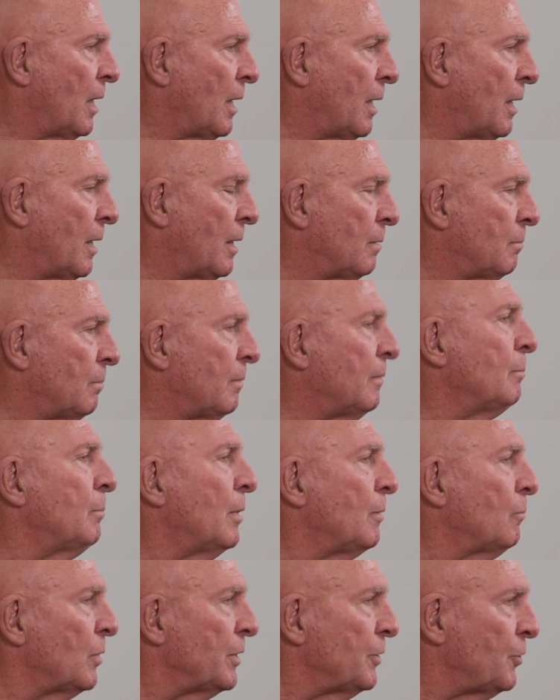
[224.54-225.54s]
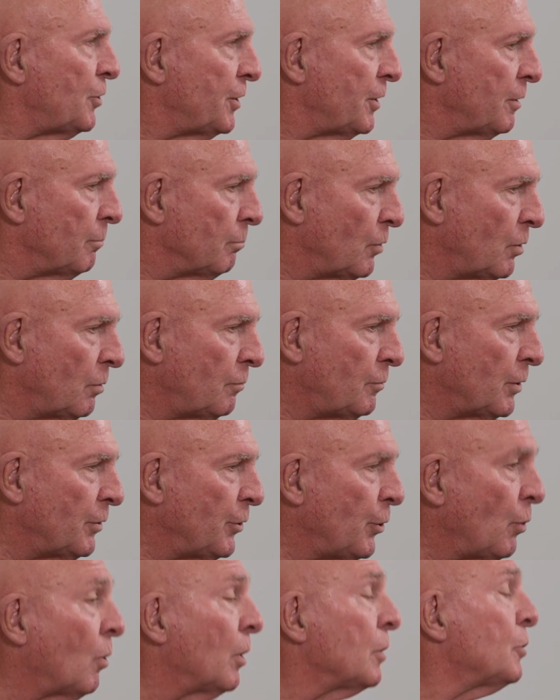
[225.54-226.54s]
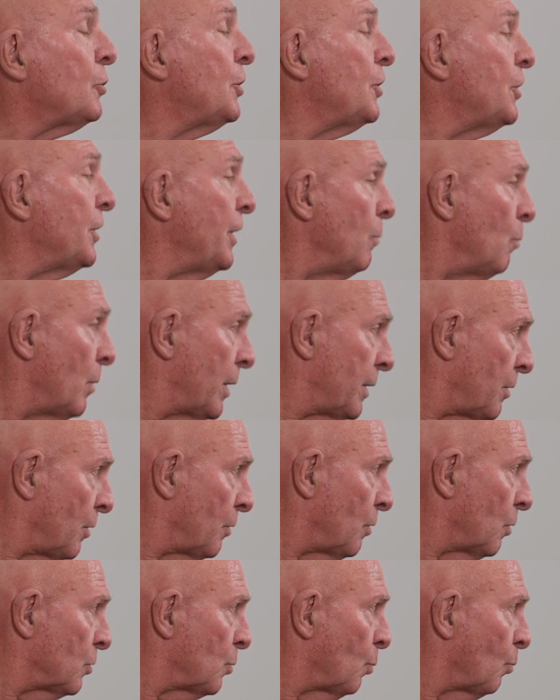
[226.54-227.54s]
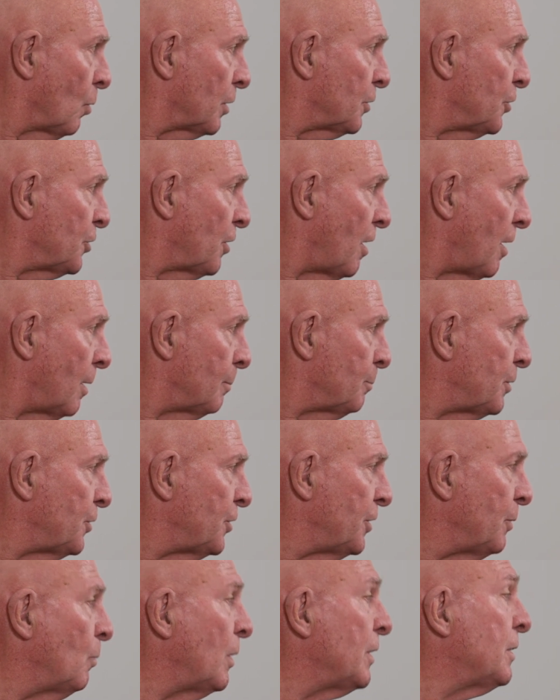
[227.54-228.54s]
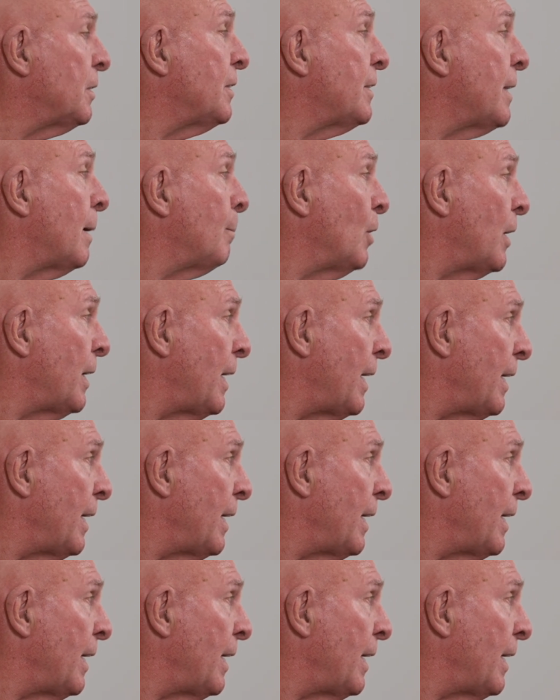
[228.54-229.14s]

But when she moved to New York, she went to those workshops. She went to Deborah